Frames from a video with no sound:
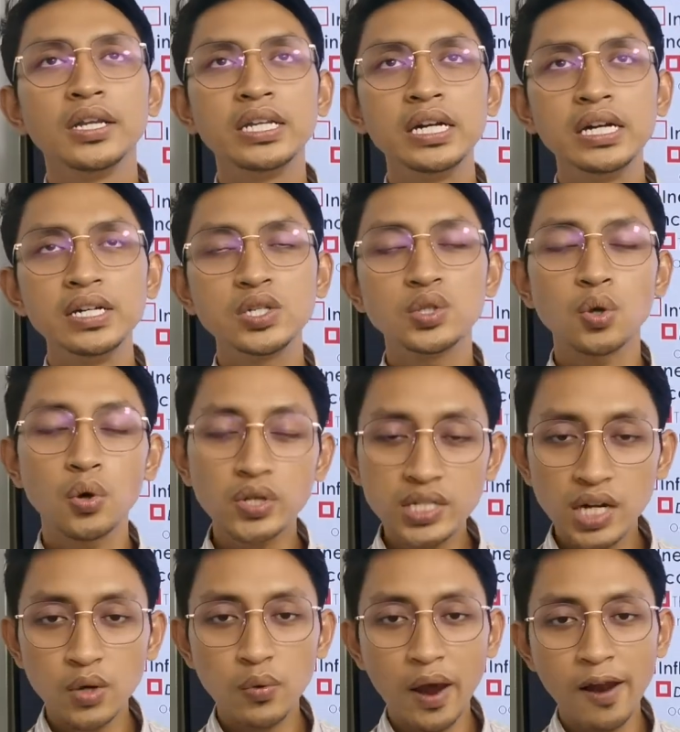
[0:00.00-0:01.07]
the
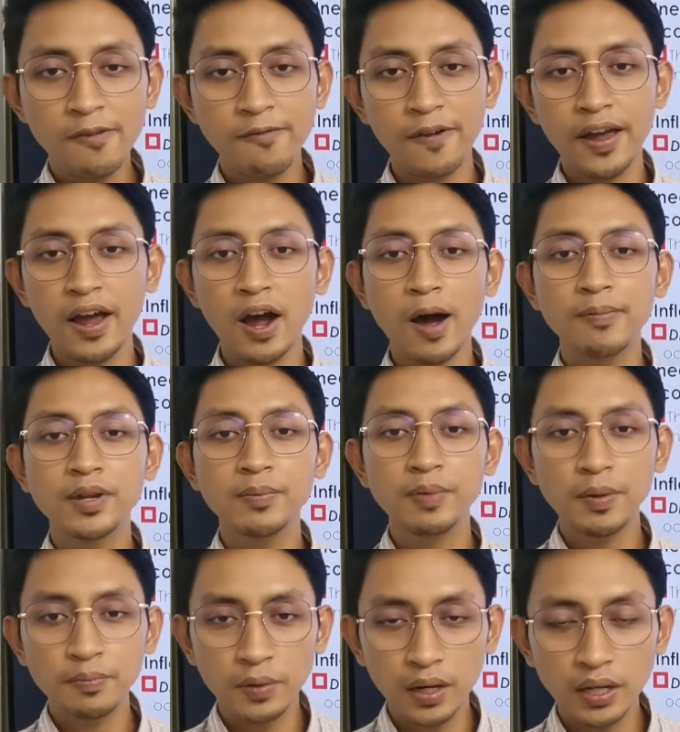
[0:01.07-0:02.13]
social welfare of the
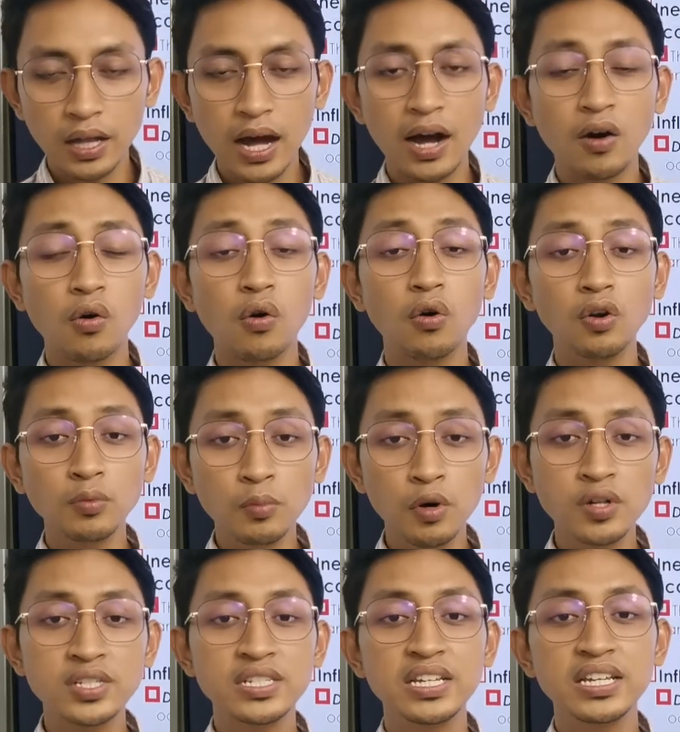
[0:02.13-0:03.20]
people are
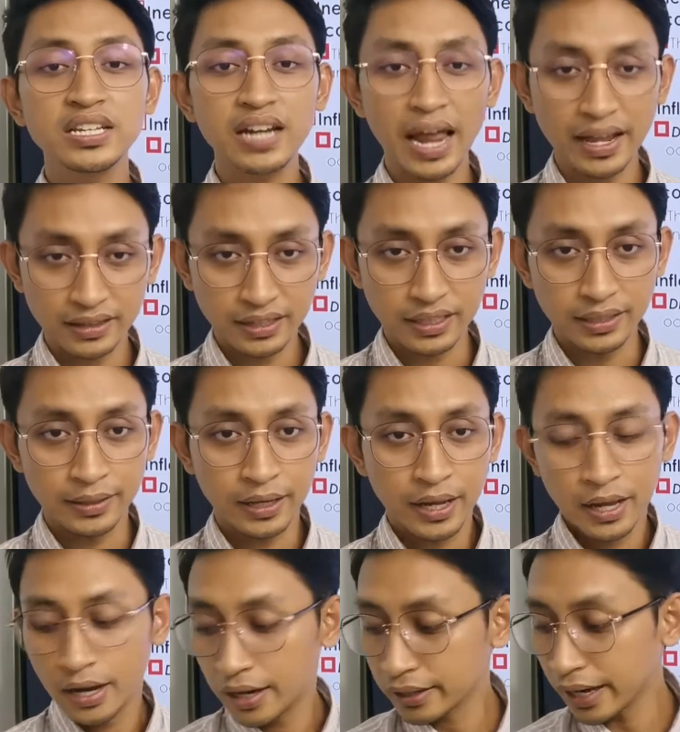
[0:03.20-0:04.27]
almost neglected.
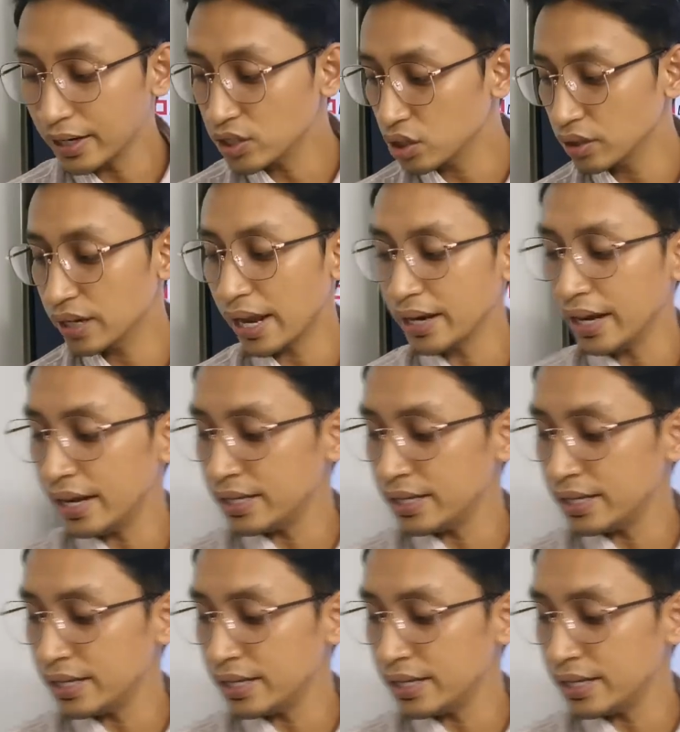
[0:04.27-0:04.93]
Okay, so that